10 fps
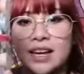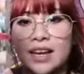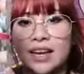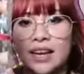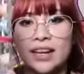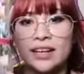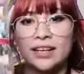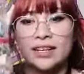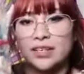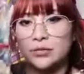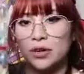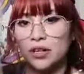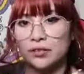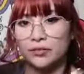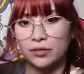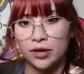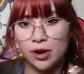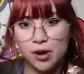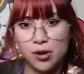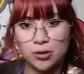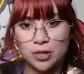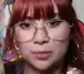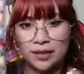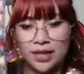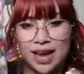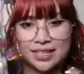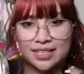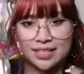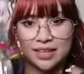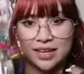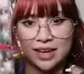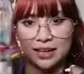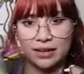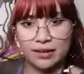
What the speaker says: It is one of those plastic